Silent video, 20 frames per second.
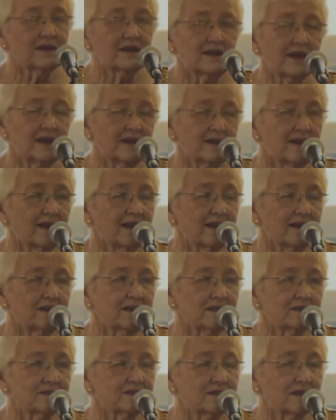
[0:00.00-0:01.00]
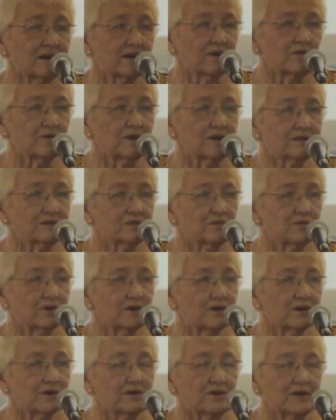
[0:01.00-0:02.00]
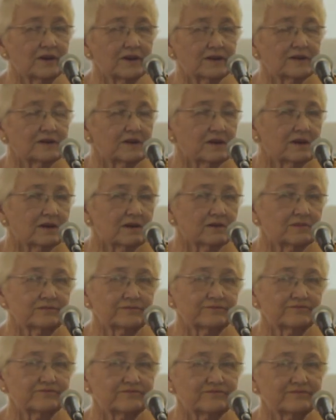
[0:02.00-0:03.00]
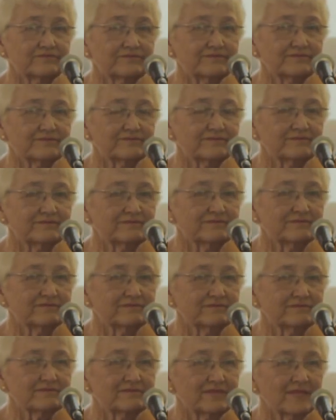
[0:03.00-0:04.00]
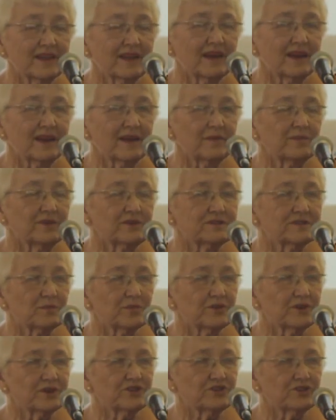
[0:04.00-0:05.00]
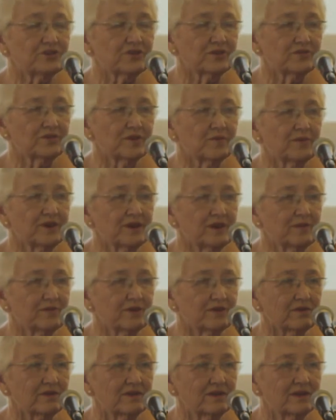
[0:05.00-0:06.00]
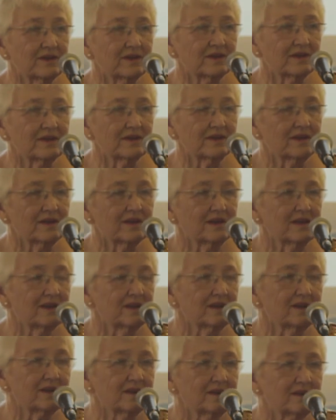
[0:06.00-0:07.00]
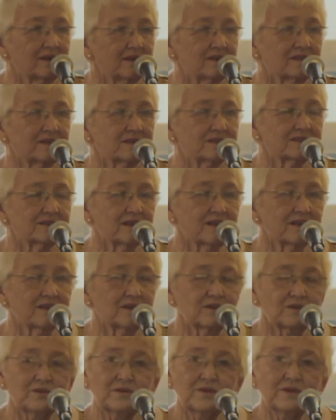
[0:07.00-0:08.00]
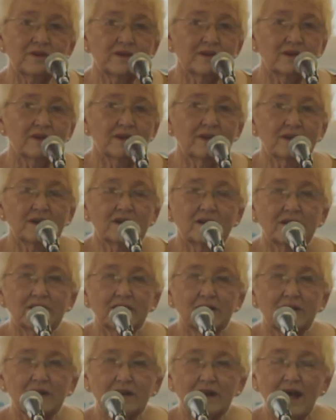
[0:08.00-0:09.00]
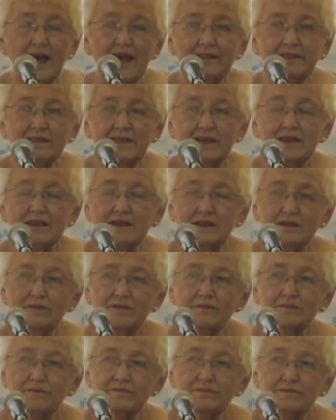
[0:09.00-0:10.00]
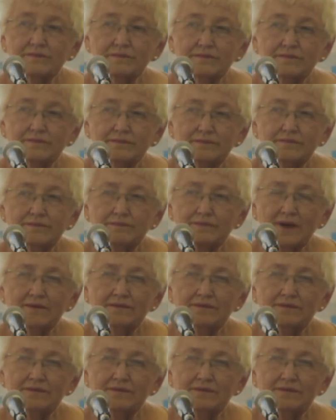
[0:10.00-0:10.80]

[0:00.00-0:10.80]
And that doesn't always work. It kind of puts pressure on the people. So I think my